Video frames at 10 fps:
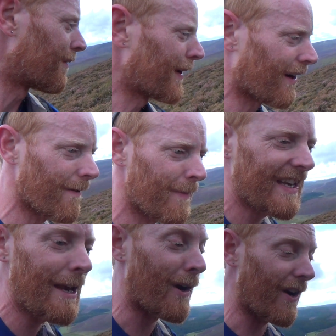We have
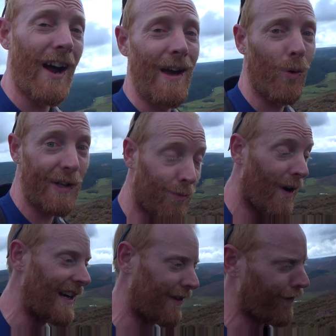been keeping an eye out all this
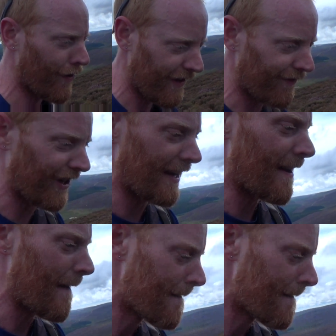way, and that's the first I've seen.